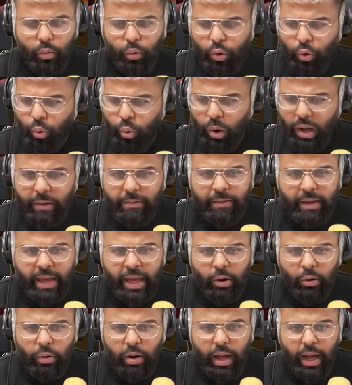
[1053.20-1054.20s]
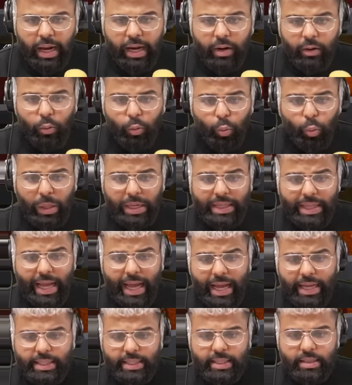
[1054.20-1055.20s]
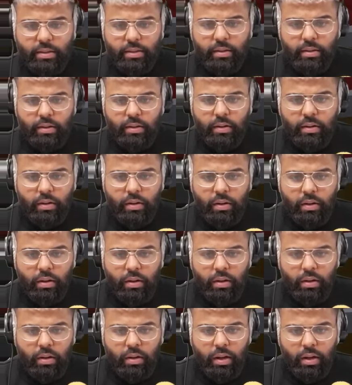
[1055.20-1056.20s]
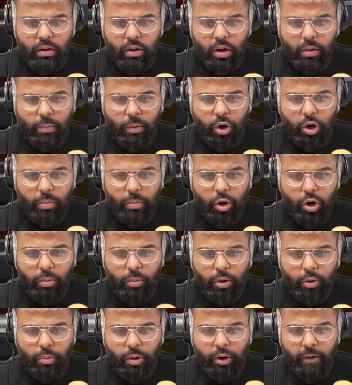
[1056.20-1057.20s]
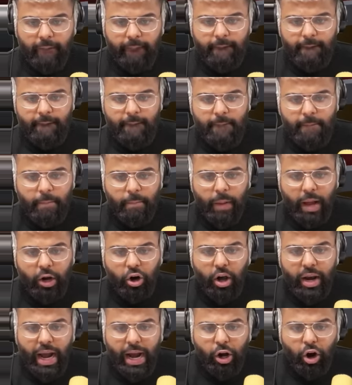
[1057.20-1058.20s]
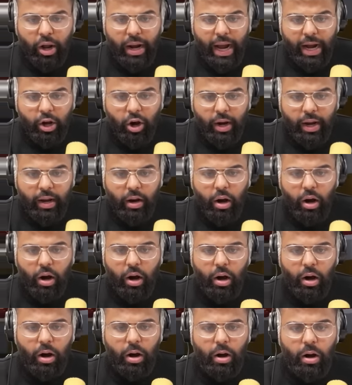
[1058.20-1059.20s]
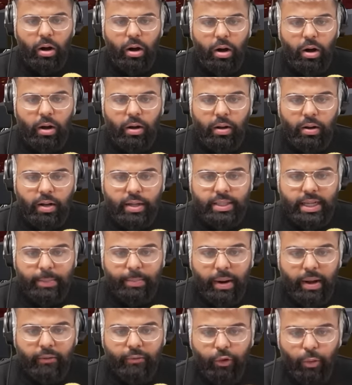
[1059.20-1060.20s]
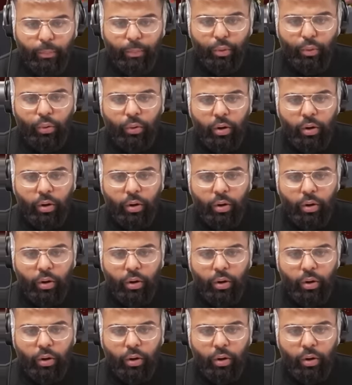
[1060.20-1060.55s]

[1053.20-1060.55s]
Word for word: Quiff kill Liger with this. Come on, come on, come on, come on. I got it, I got it, I got it. Oh, it's like playing football.